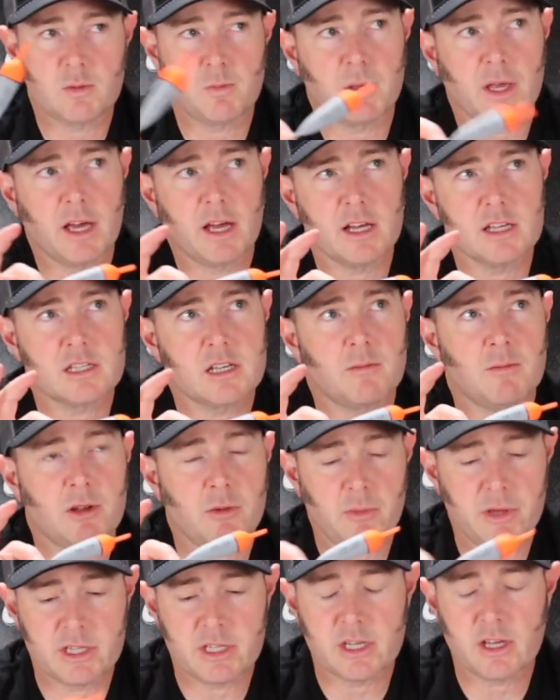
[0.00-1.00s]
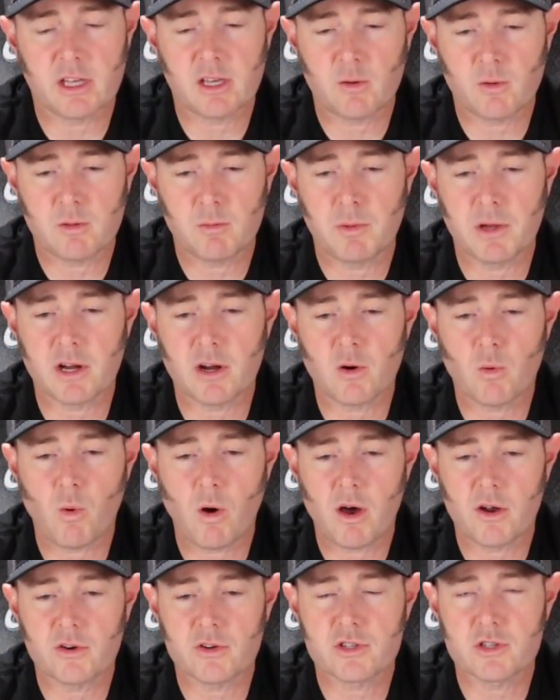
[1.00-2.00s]
Because I'm going to be dealing with bigger
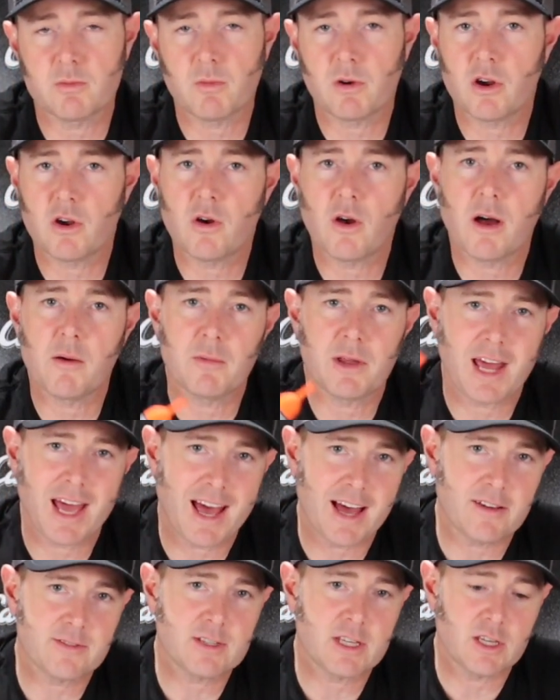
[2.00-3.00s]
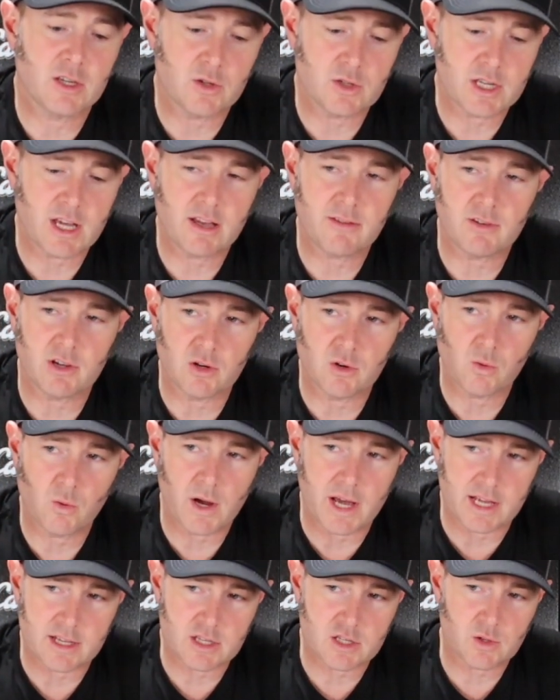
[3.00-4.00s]
water tomorrow, I'm going to have to use heavier weights.